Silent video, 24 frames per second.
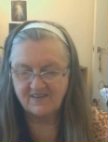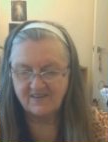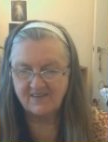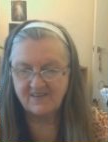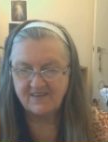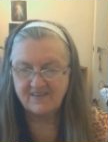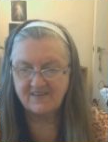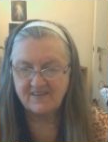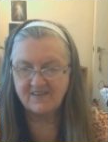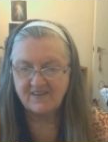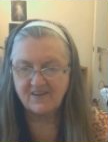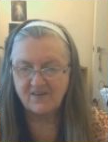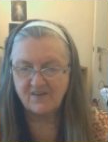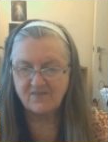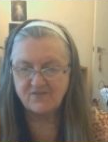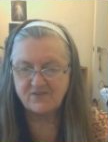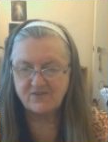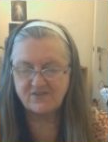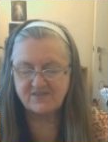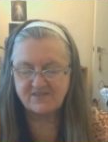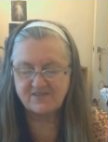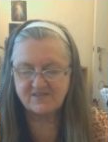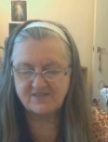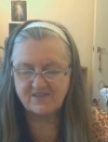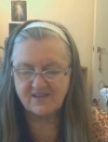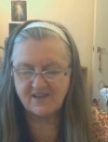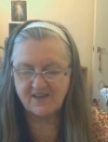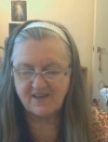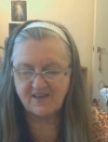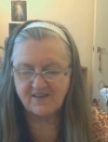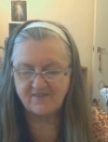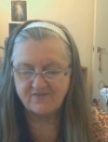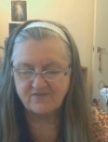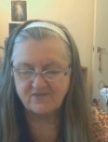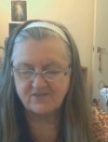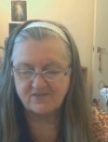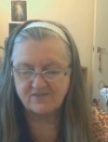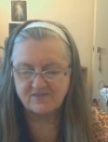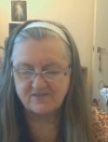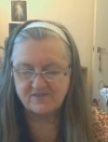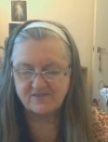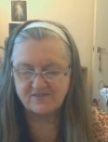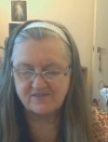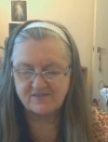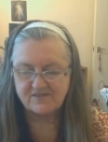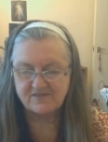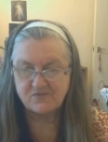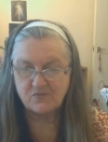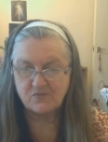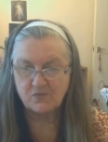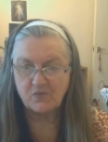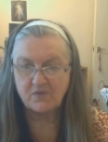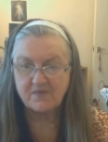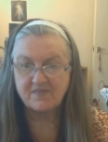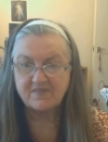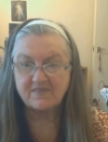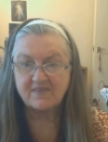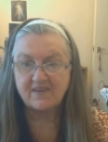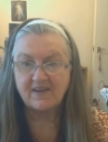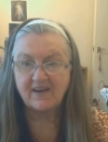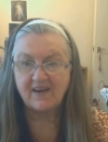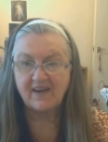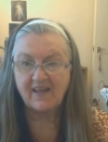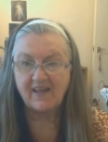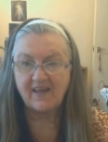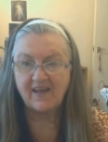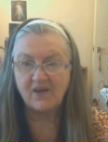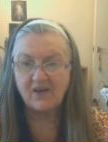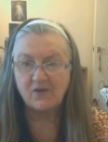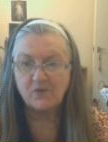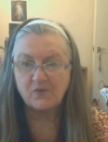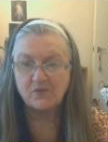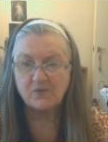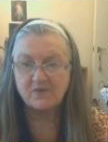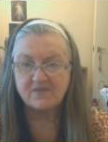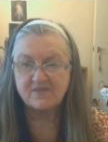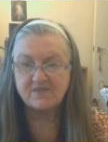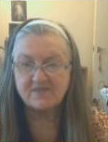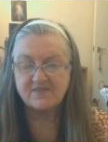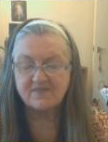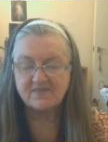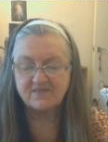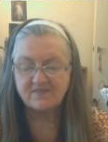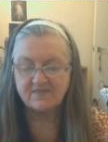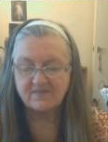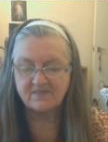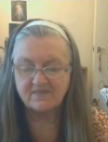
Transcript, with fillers: He covers the heavens with clouds.